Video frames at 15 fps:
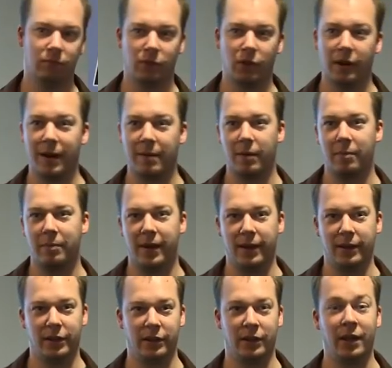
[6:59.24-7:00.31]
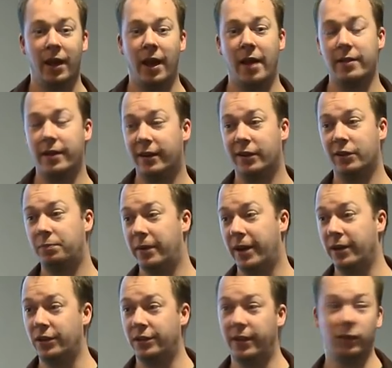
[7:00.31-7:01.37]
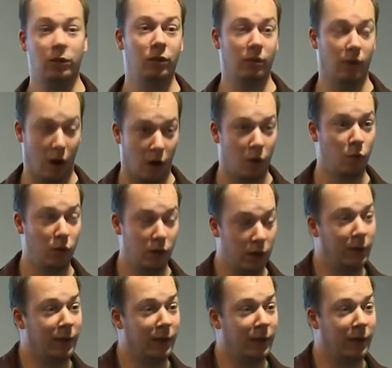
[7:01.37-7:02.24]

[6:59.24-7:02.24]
dynamic pages. And then there's pages that are really,